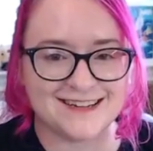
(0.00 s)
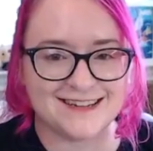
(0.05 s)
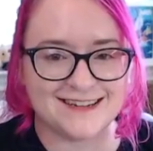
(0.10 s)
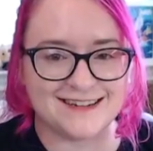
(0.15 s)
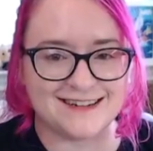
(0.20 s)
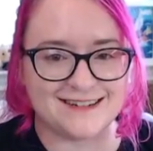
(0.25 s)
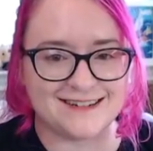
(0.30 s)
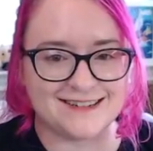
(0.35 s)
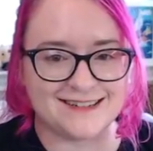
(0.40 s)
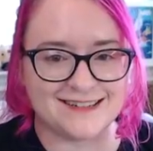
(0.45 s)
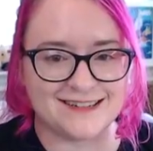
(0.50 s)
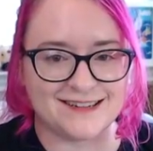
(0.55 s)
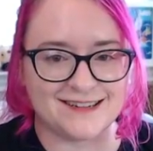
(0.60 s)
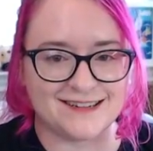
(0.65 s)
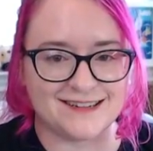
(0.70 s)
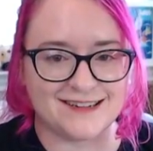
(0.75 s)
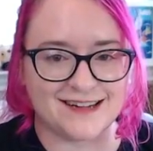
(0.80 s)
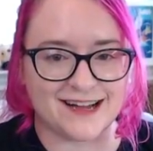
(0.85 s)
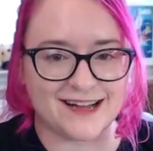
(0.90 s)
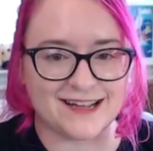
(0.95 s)

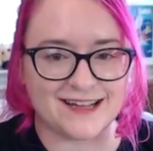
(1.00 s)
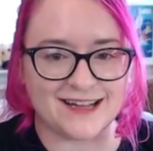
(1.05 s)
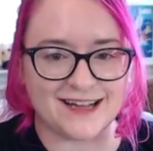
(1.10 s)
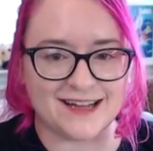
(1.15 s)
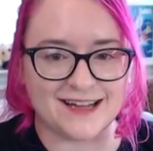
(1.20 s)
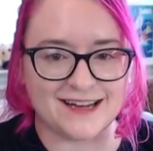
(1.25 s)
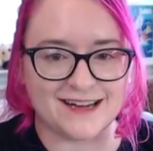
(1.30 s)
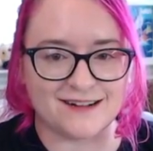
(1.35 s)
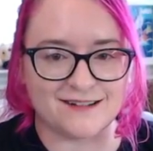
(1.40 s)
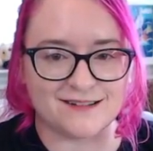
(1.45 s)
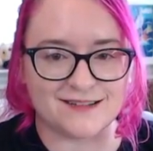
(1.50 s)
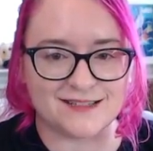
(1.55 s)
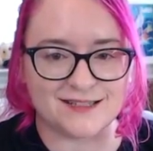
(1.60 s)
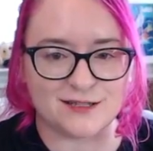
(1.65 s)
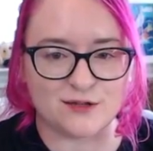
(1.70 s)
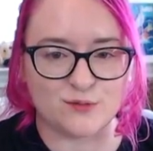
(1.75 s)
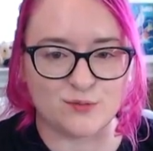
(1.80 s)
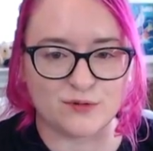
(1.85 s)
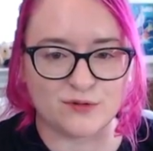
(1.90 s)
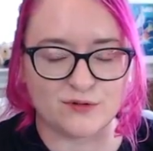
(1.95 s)
Again,
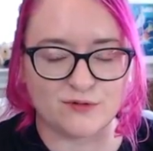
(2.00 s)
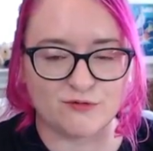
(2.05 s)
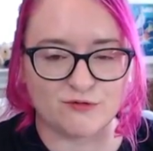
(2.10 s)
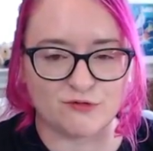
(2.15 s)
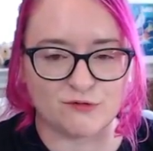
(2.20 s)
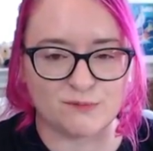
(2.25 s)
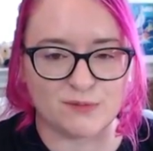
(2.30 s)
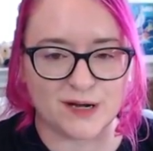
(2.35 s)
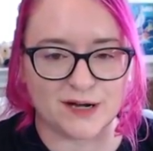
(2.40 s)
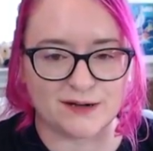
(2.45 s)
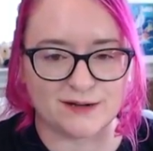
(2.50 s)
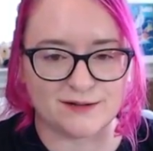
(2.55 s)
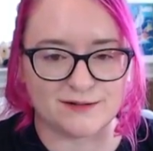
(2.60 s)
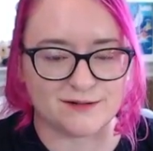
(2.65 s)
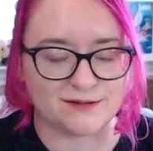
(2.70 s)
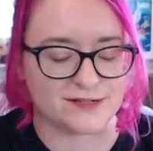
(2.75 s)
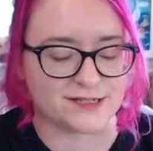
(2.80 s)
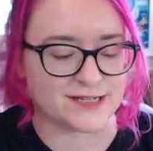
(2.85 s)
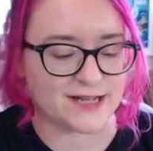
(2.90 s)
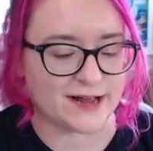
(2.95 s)
super cool
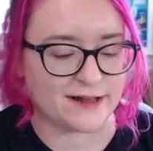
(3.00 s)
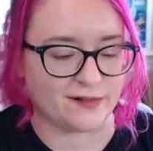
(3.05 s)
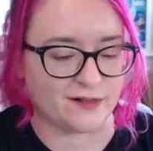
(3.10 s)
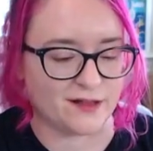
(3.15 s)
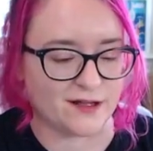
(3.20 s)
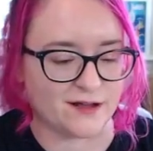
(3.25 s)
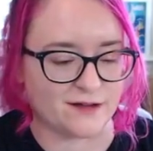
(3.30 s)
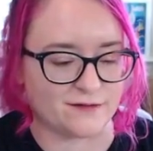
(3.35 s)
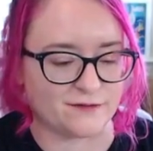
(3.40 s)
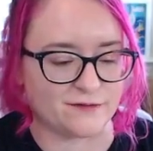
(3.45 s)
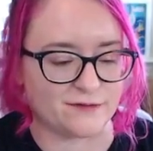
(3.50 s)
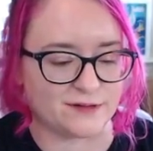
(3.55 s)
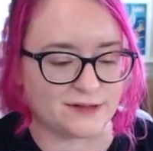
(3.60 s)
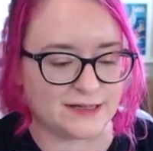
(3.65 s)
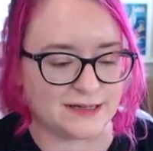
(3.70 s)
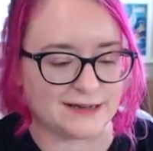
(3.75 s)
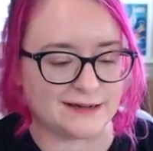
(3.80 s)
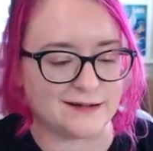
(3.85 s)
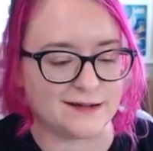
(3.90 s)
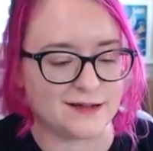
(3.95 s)
pose. I love
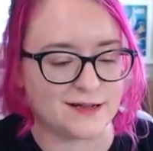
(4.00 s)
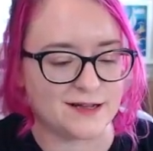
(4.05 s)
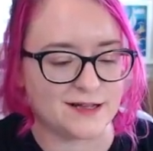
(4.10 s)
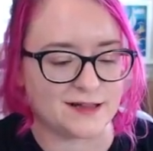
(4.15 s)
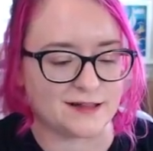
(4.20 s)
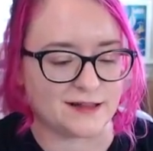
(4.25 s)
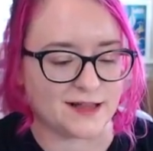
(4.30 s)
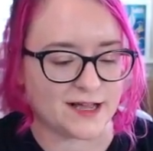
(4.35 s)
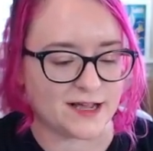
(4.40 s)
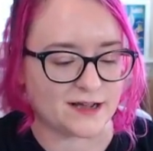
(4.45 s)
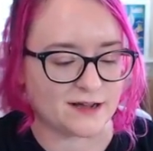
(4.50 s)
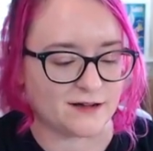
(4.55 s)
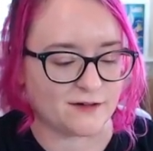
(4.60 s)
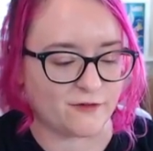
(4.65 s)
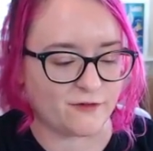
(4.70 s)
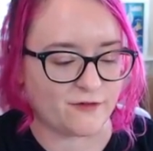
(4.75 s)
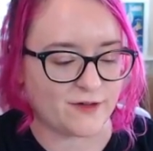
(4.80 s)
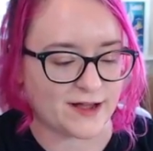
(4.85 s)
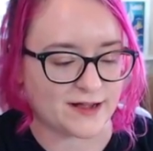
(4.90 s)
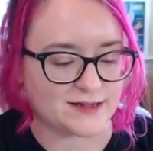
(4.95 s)
the like
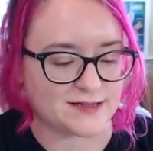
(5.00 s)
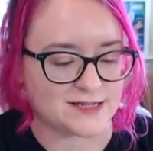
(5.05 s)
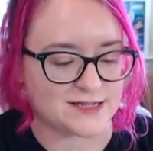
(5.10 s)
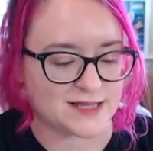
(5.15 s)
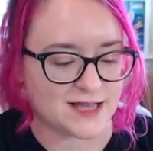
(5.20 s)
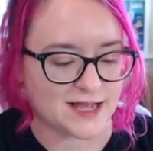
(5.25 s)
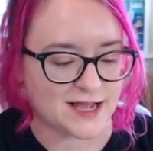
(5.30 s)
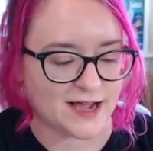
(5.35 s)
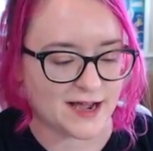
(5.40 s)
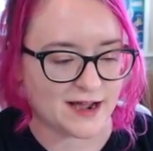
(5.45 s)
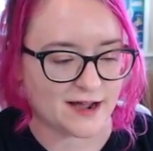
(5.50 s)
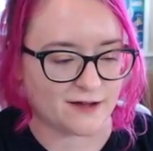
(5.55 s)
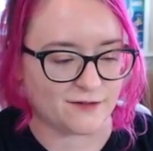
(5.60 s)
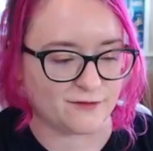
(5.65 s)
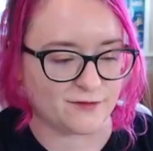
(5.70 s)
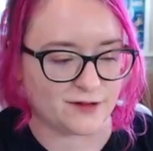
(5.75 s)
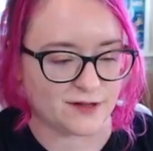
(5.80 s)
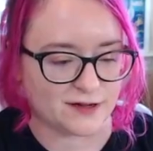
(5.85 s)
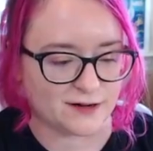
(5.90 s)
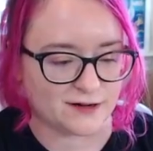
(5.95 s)
effects they have
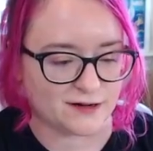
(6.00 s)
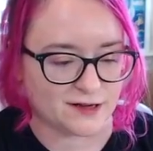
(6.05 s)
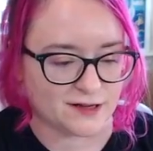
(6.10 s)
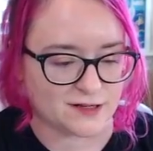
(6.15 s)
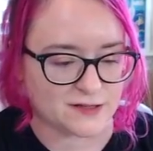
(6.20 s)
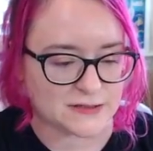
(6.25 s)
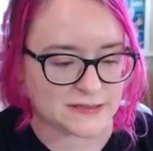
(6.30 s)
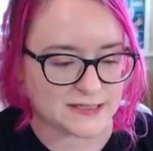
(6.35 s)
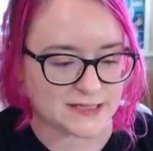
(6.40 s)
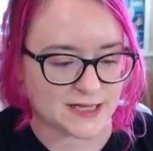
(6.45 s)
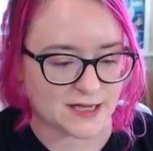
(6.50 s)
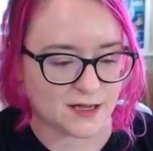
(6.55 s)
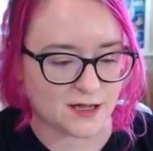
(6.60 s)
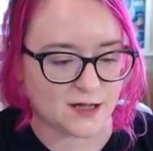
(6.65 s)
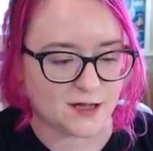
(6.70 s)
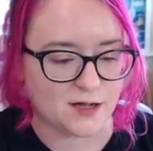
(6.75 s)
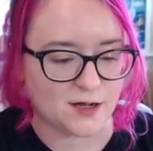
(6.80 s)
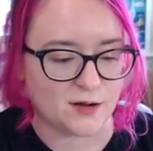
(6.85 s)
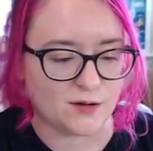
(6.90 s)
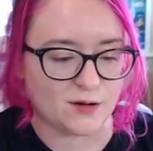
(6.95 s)
here. This one's like
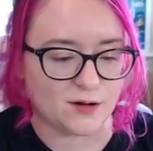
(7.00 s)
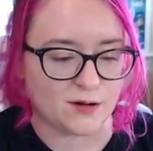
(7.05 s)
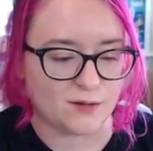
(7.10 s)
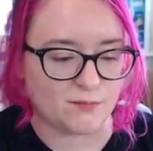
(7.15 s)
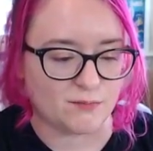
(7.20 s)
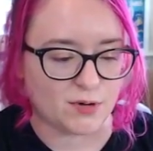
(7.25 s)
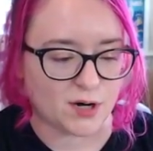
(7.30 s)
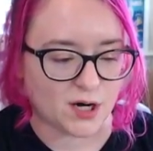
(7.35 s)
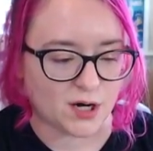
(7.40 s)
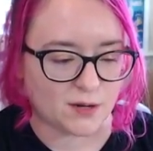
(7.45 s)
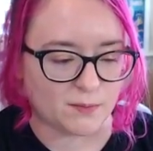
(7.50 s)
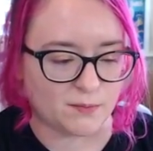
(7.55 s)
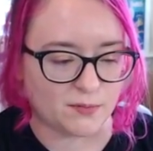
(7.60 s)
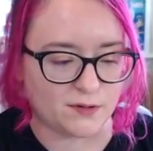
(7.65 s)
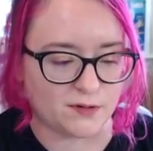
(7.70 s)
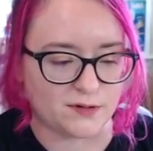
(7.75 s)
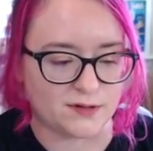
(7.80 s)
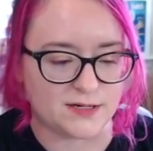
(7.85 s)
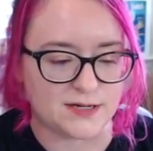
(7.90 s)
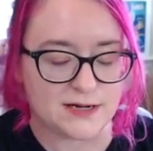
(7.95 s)

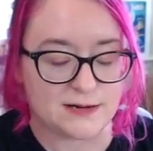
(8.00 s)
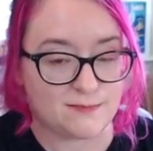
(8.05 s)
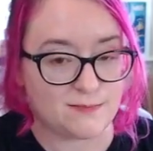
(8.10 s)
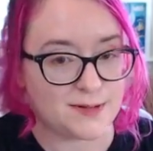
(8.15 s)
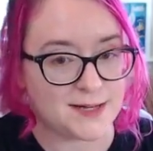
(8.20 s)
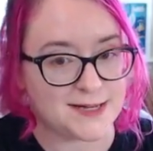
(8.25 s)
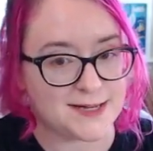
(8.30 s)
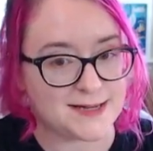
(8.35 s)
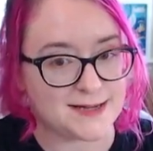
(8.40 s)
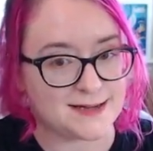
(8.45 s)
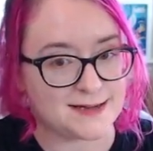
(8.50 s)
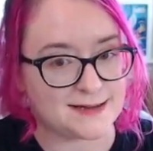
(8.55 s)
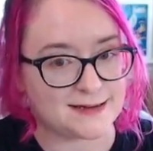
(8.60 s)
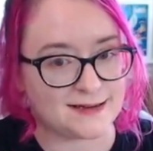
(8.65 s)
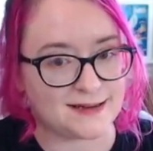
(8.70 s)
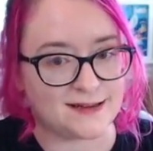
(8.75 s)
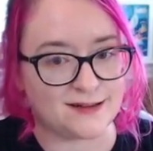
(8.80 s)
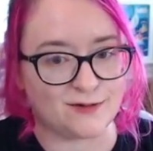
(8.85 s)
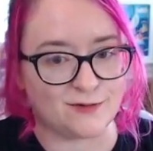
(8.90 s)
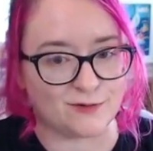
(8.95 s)
purple and
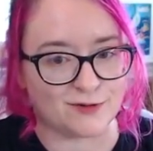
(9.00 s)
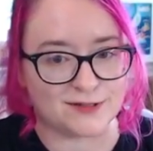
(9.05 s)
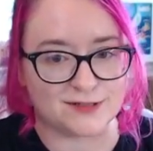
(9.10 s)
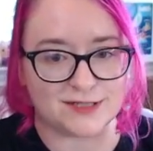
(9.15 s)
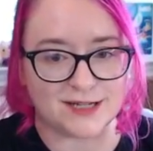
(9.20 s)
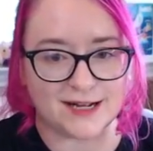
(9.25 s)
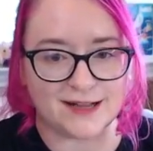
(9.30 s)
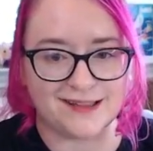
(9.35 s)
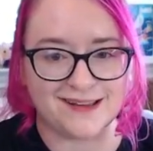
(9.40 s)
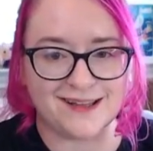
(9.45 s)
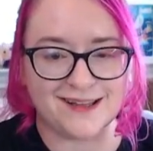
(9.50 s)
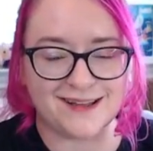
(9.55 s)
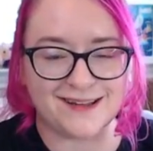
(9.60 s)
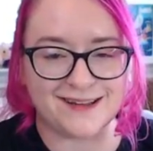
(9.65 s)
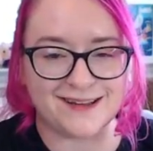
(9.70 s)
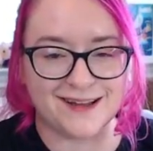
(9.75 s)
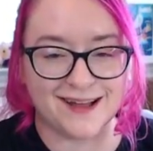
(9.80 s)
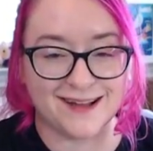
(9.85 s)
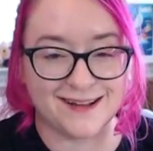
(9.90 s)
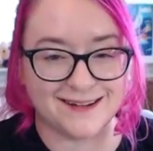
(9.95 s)
pink, which I
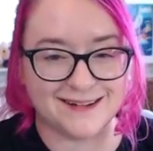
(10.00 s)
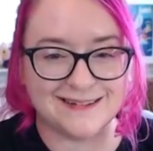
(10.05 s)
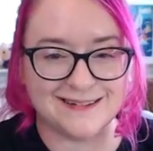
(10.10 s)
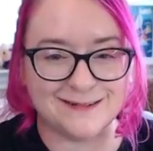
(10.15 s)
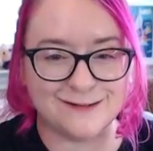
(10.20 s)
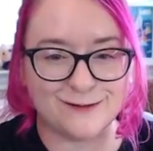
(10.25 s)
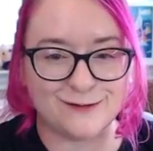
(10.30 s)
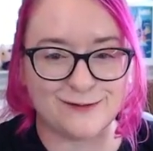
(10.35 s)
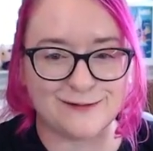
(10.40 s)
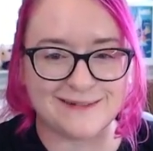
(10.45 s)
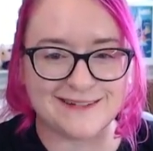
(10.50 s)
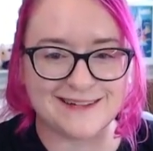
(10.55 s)
love.